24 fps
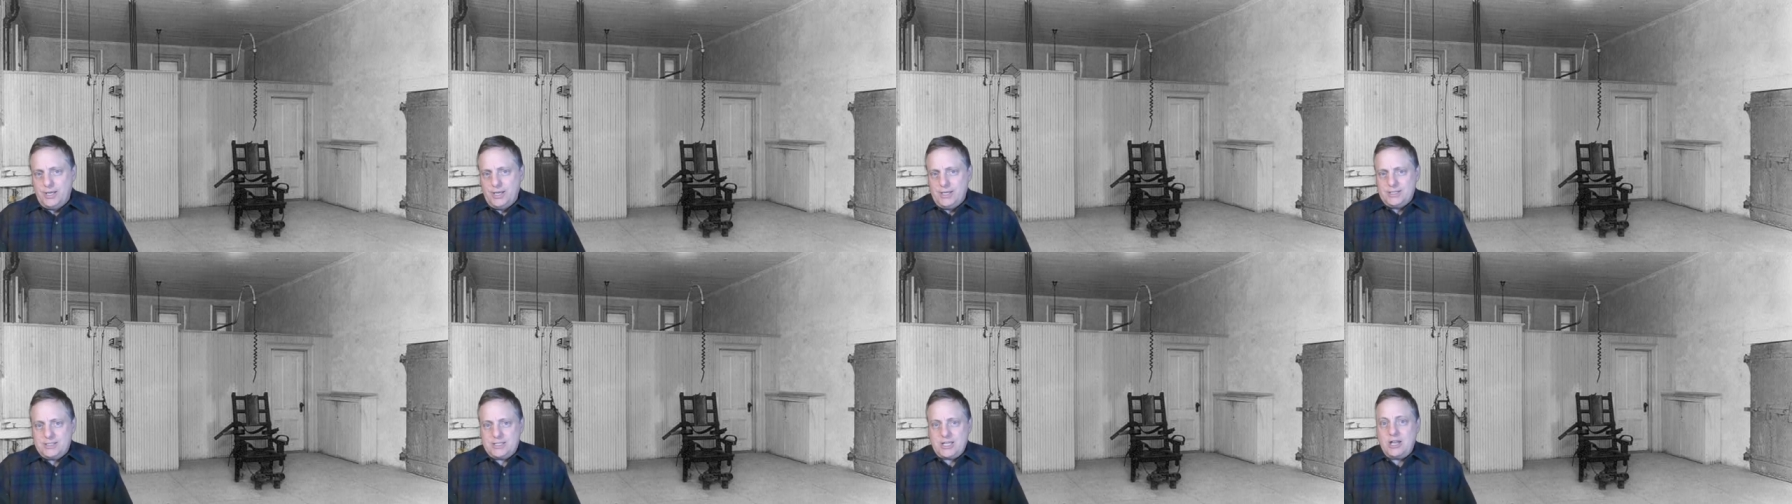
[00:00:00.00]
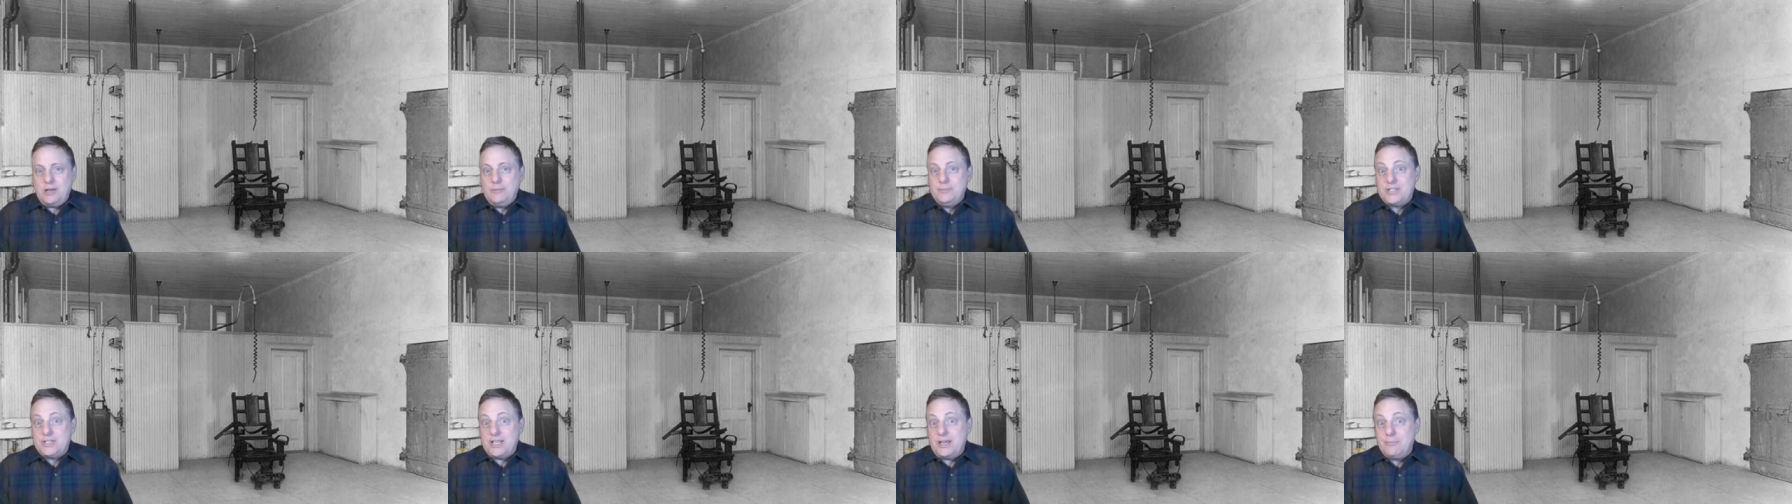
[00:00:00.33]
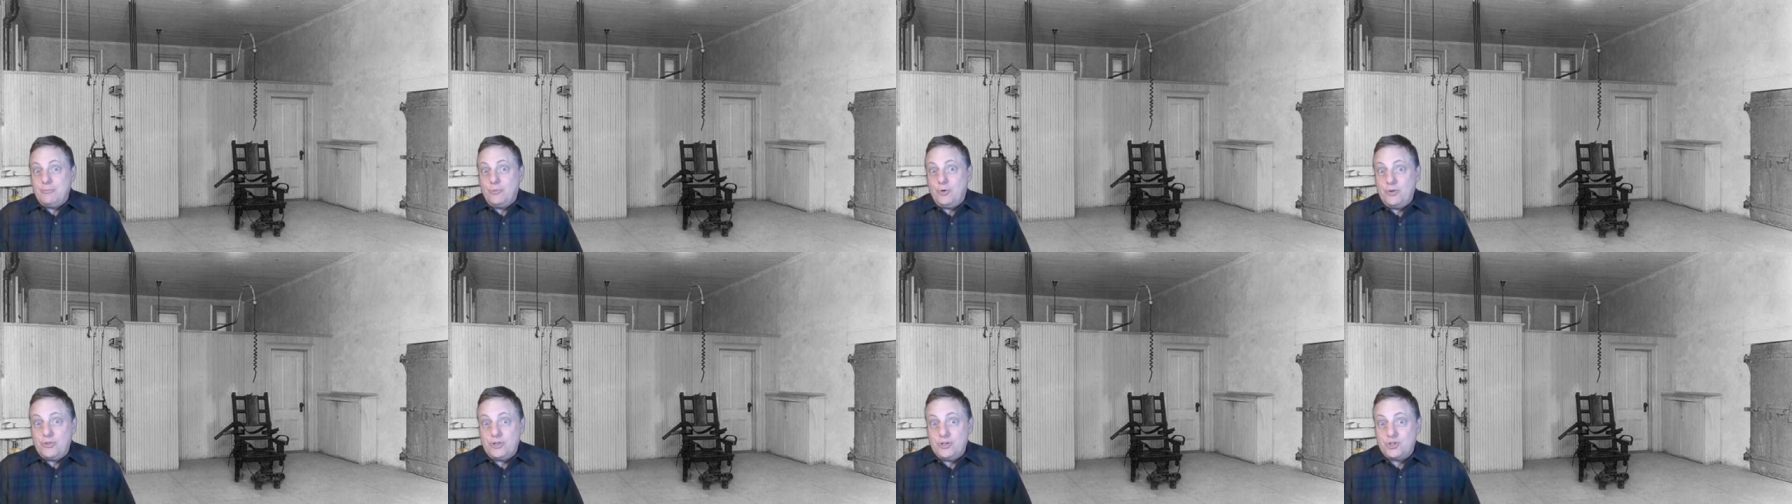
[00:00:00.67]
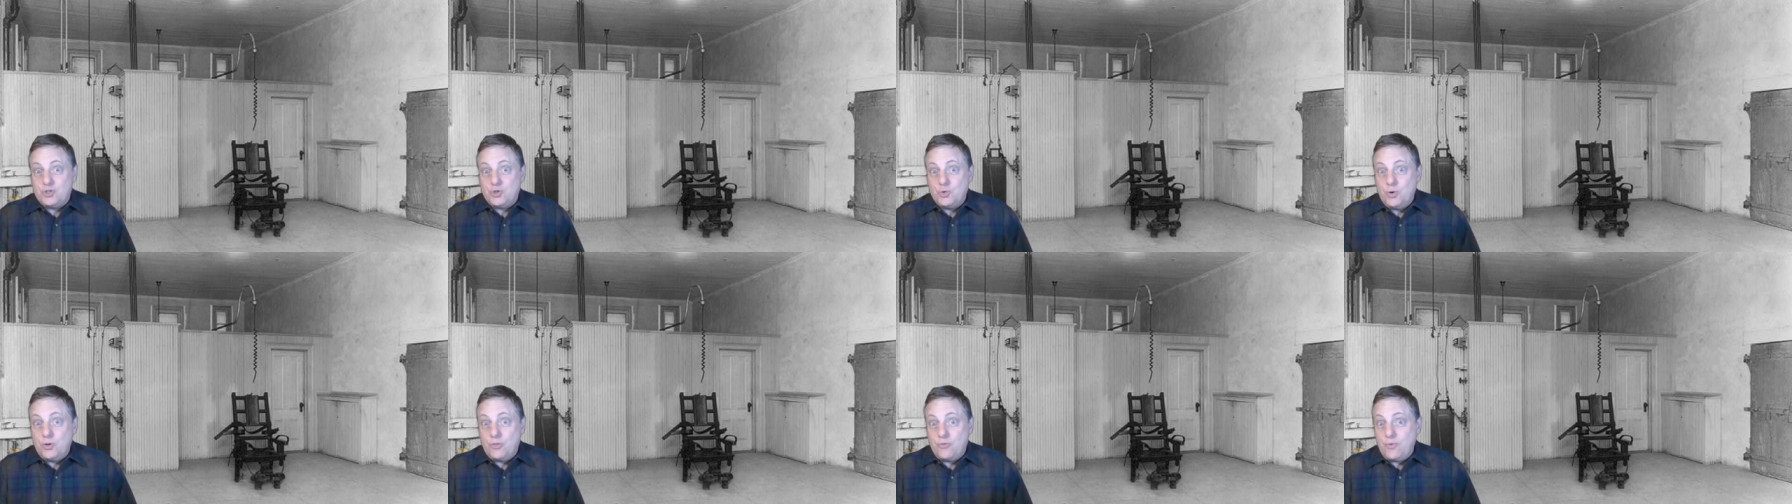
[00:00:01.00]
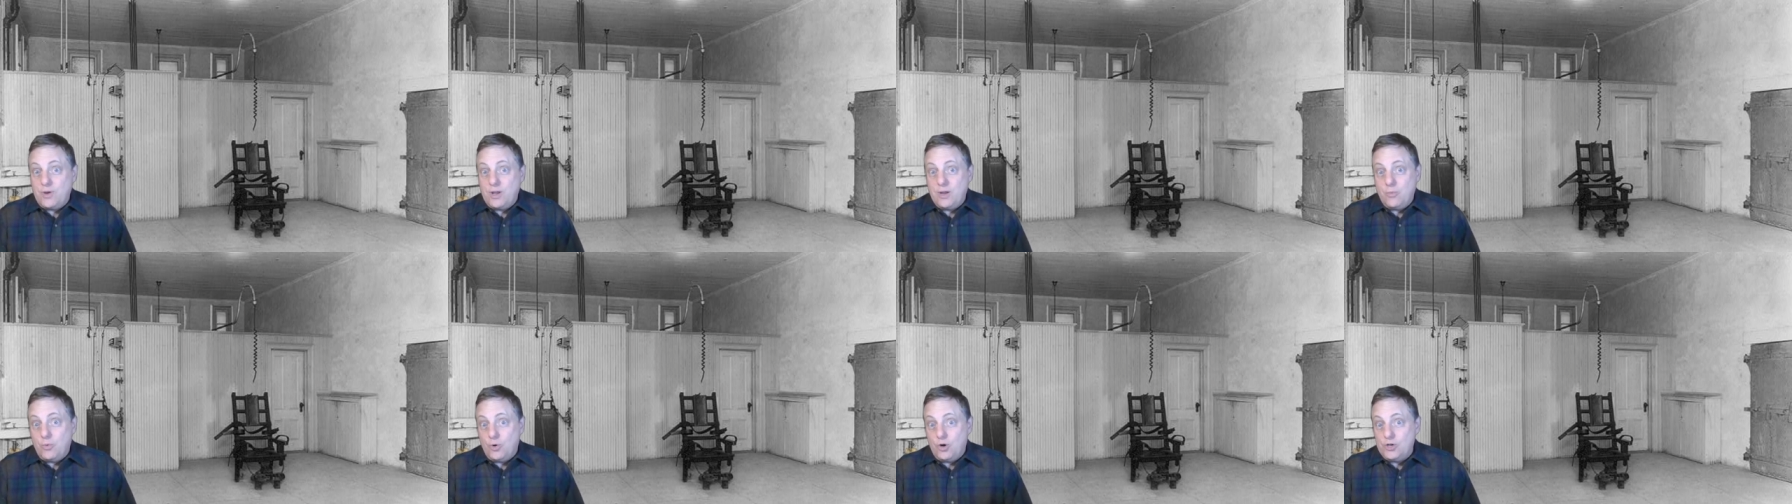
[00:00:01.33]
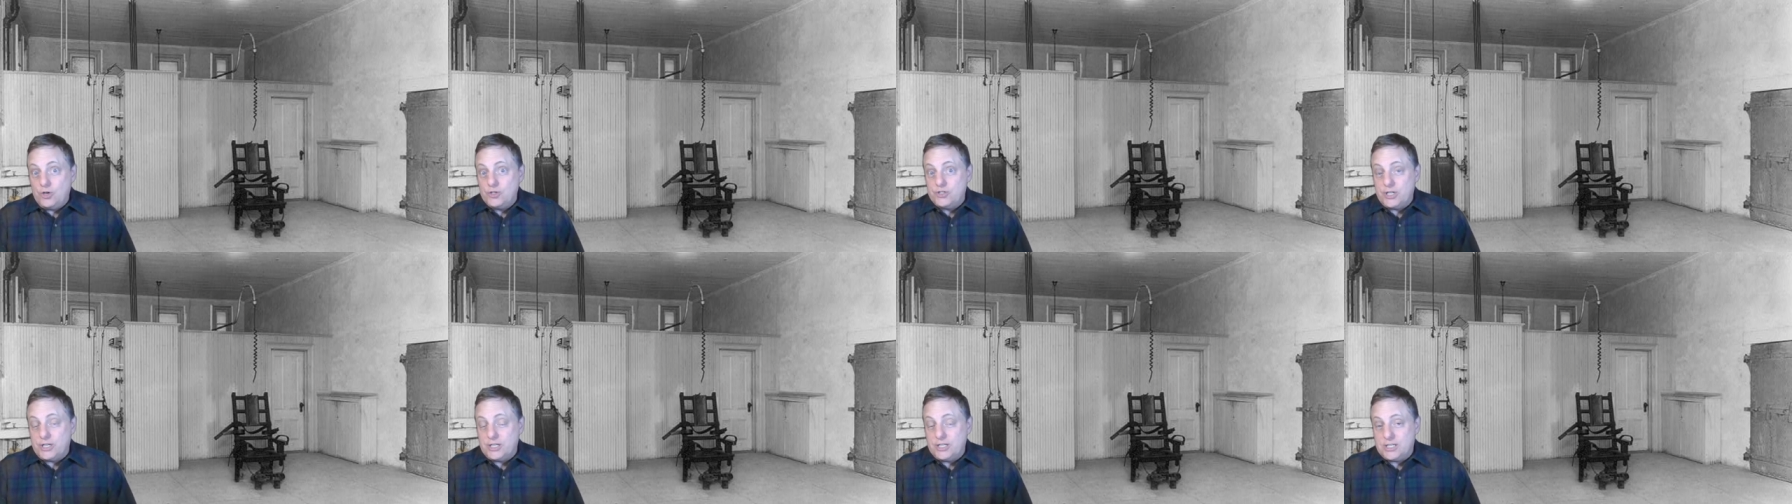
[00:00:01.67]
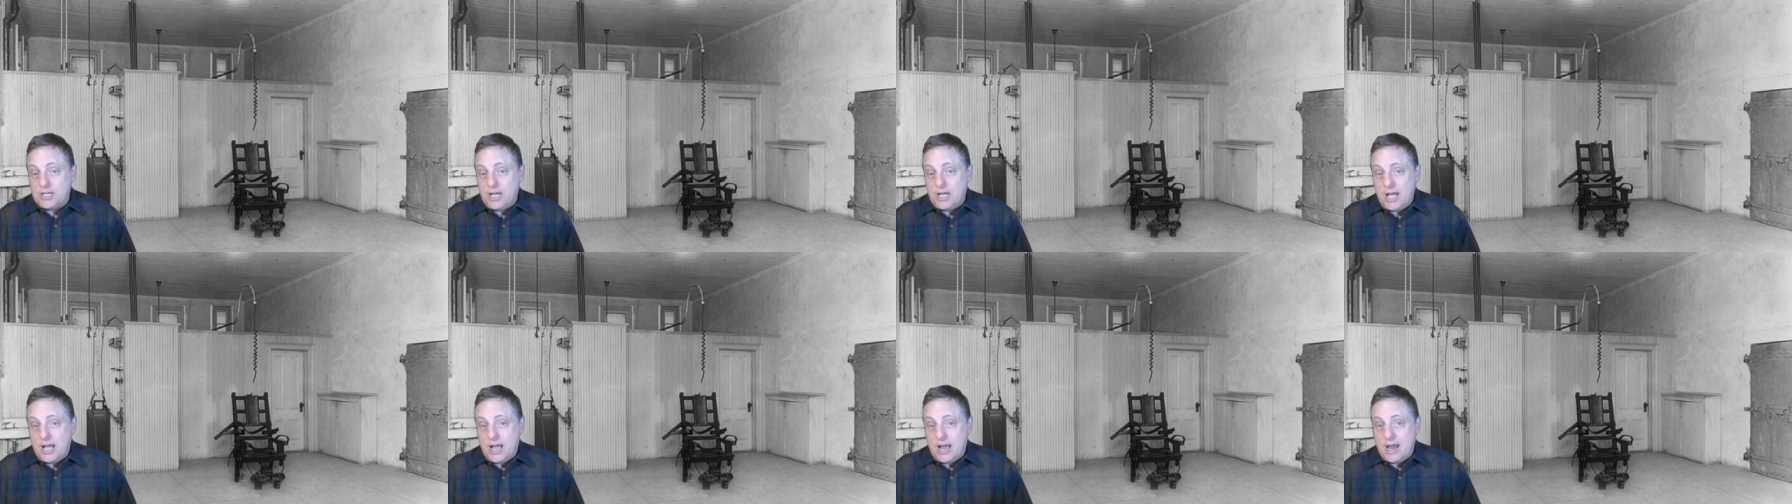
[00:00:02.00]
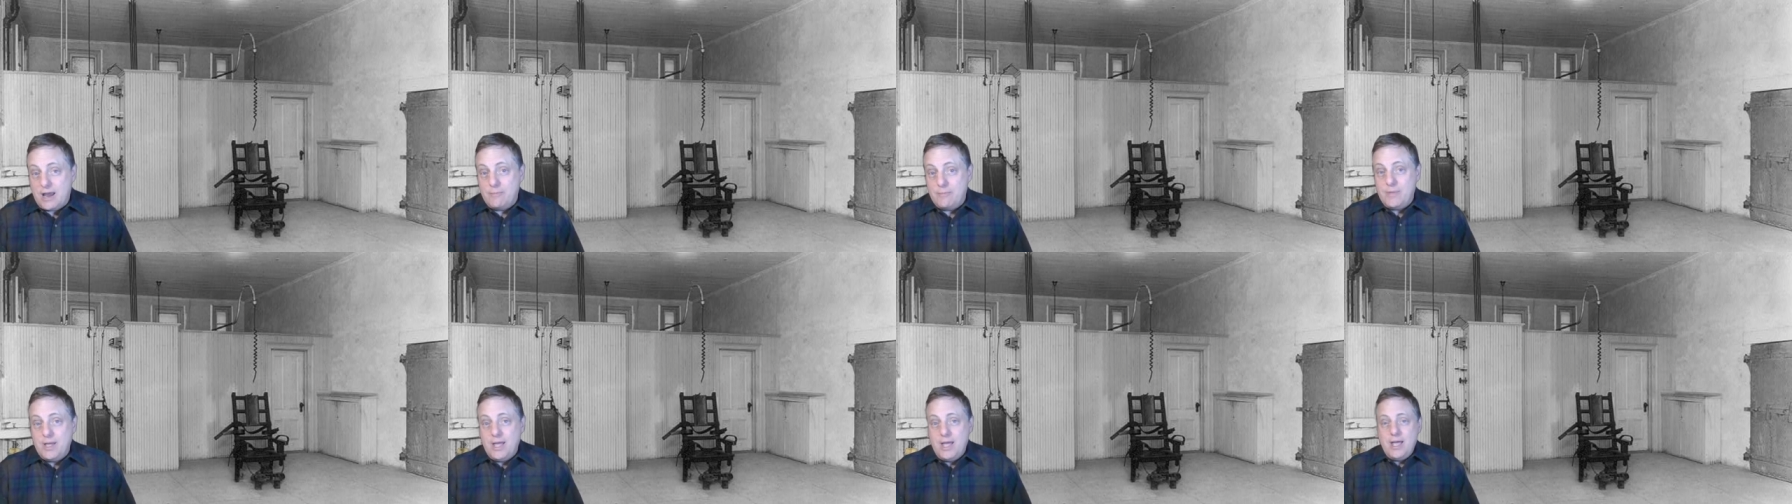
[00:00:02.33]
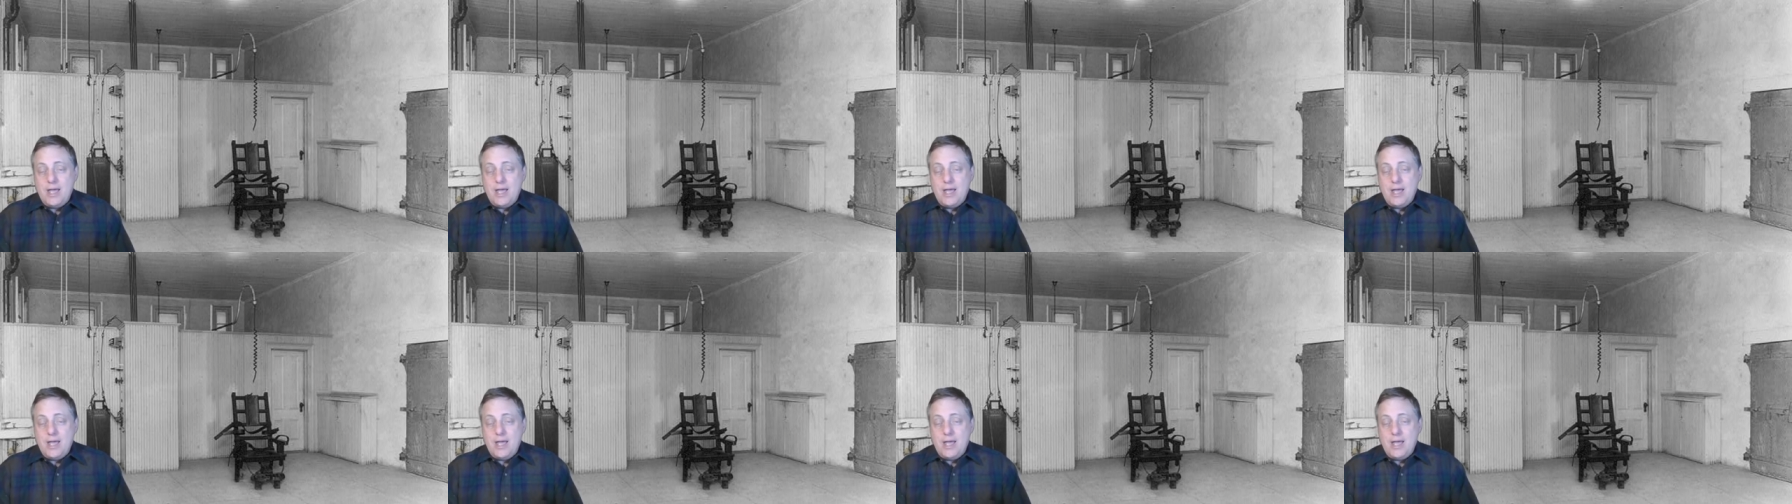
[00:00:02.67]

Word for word: seldom said more than two or three words at a time.